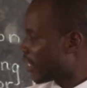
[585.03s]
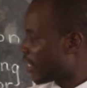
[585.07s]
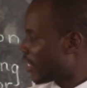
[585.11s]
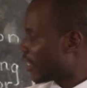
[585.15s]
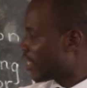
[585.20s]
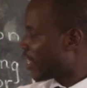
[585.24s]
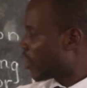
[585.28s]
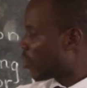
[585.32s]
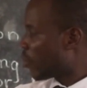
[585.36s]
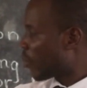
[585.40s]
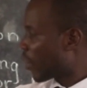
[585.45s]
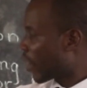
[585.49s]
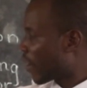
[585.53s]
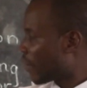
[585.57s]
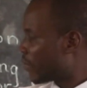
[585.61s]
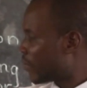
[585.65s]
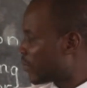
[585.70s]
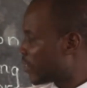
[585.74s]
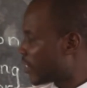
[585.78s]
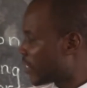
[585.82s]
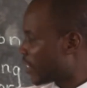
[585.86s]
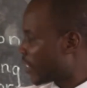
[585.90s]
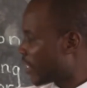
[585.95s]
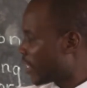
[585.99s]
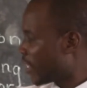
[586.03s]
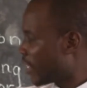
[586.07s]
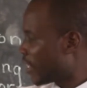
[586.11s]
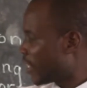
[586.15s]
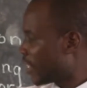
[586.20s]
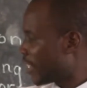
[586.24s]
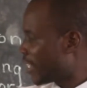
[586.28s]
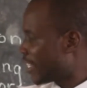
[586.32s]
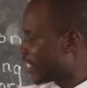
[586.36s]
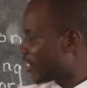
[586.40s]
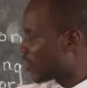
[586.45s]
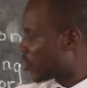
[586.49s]
Then we have
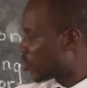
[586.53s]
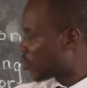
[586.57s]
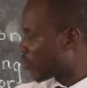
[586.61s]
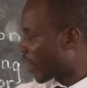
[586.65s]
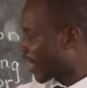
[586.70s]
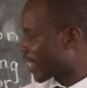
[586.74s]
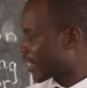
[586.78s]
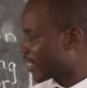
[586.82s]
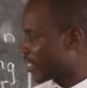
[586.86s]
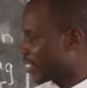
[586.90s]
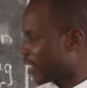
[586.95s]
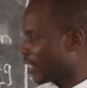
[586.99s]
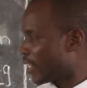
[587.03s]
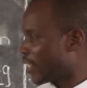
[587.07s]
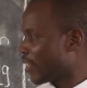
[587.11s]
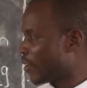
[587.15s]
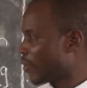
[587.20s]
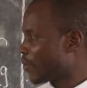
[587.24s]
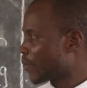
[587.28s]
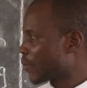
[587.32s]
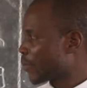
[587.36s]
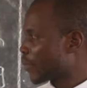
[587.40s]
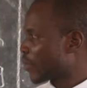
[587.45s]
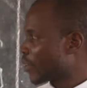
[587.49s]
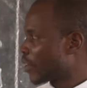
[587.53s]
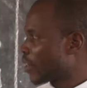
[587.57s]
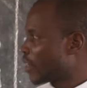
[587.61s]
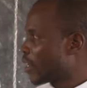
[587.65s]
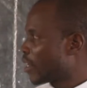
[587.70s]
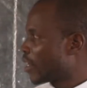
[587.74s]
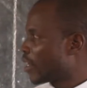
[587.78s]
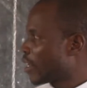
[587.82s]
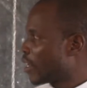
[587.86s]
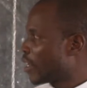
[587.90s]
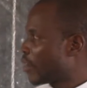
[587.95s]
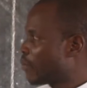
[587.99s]
seen instructing.
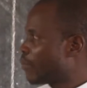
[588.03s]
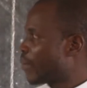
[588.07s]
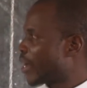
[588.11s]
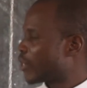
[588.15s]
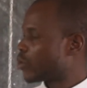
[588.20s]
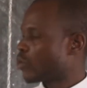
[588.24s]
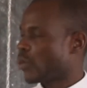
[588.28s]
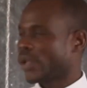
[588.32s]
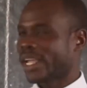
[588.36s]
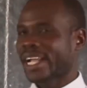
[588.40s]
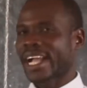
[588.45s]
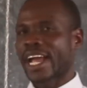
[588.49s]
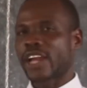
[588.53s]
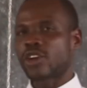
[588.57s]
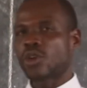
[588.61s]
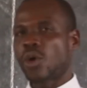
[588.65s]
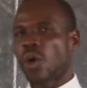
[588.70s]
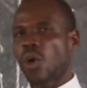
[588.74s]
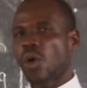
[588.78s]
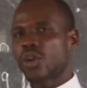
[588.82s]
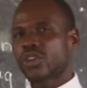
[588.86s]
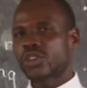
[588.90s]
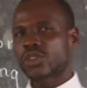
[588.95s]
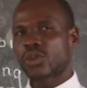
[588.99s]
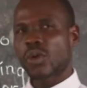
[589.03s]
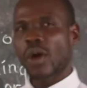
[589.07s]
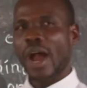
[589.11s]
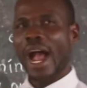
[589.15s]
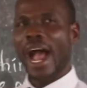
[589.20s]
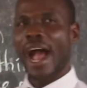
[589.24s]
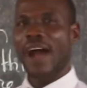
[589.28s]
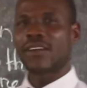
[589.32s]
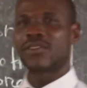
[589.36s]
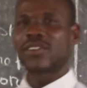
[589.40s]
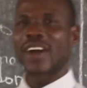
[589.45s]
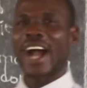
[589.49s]
But we can also
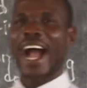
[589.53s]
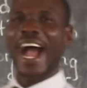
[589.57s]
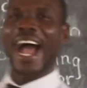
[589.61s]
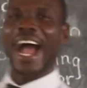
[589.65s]
have